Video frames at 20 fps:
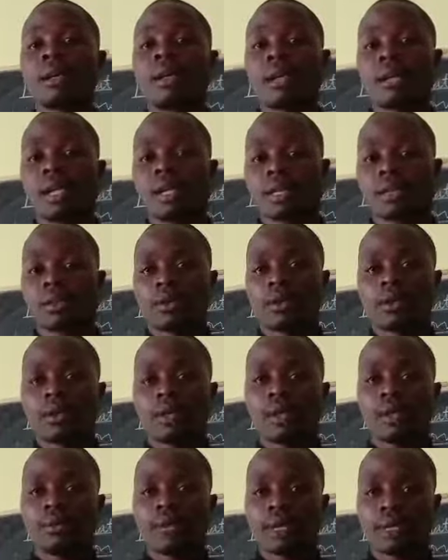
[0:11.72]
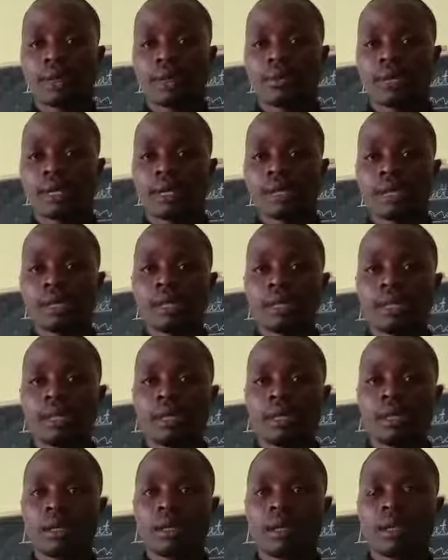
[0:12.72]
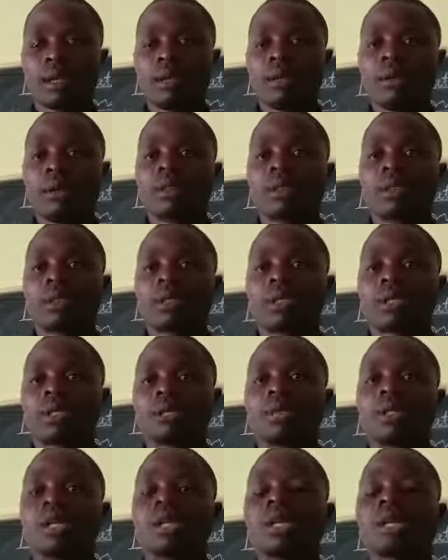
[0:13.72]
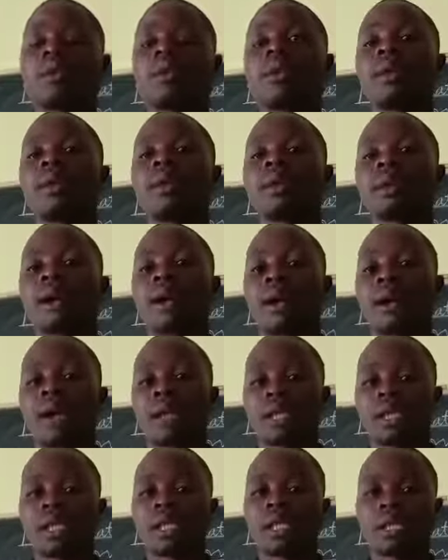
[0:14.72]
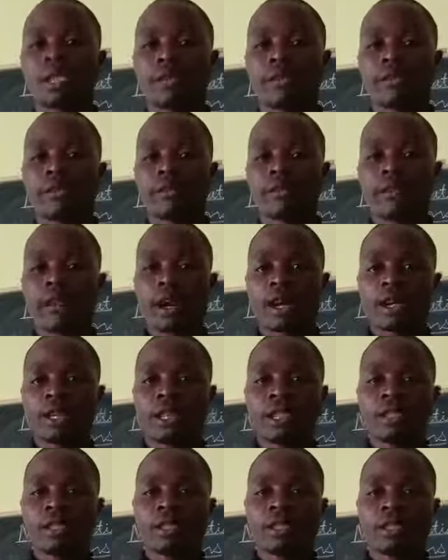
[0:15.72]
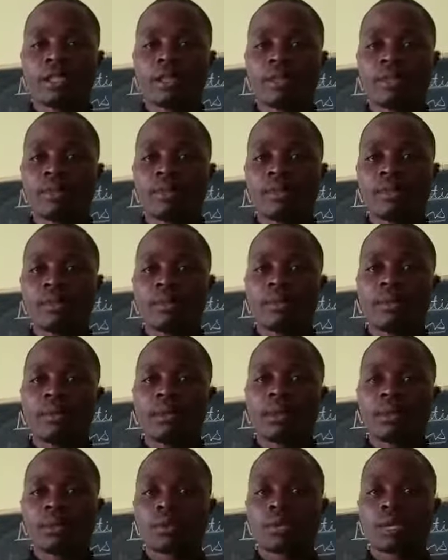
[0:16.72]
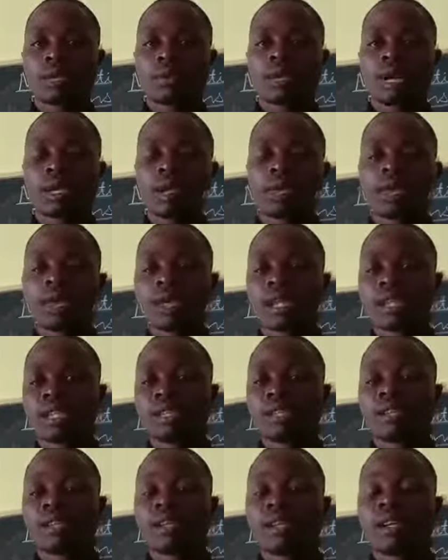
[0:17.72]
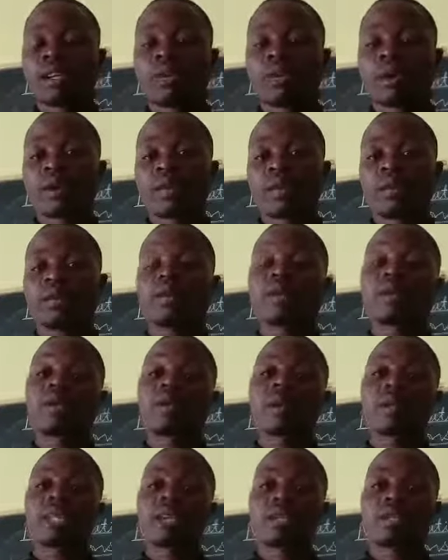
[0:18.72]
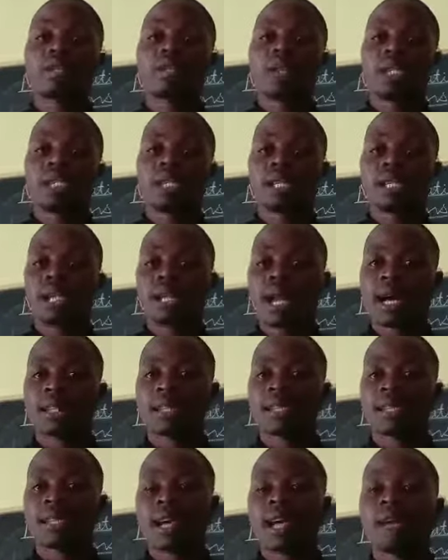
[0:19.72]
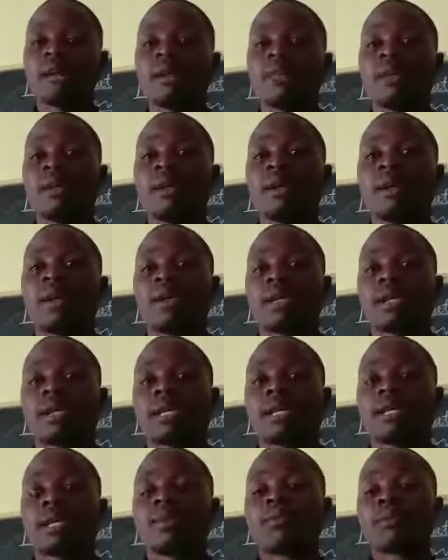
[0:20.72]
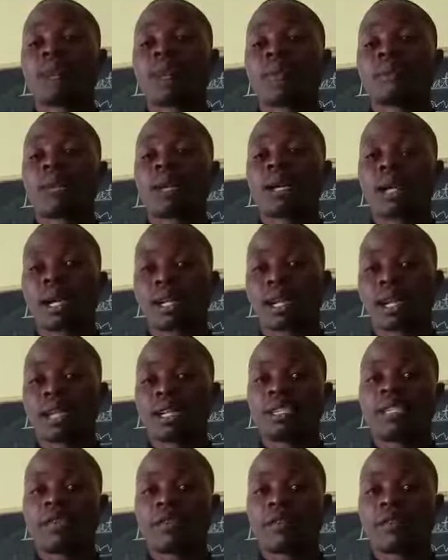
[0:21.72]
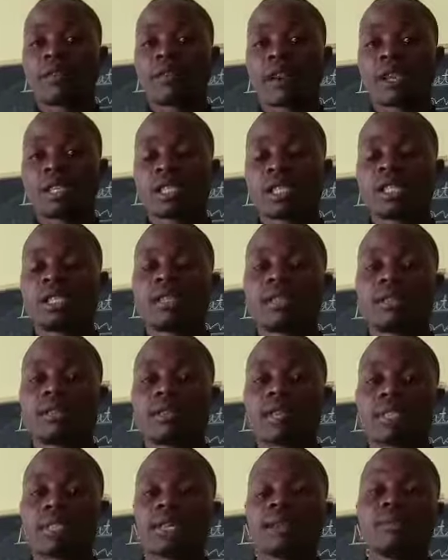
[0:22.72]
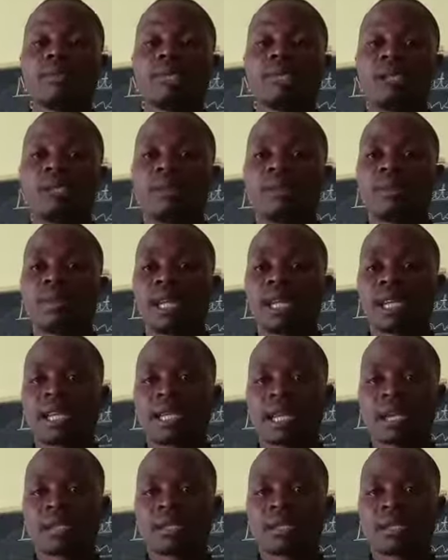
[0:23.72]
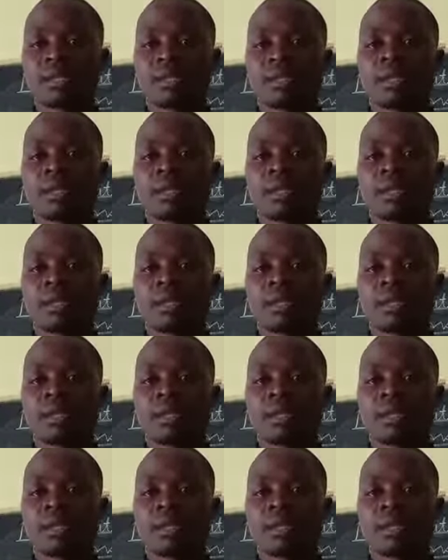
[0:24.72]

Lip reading: lesson in mathematics. We're still dealing with addition of fractions, but today we are doing a different one from the one that we did last time. Last time we were looking at adding fractions of the same denominators,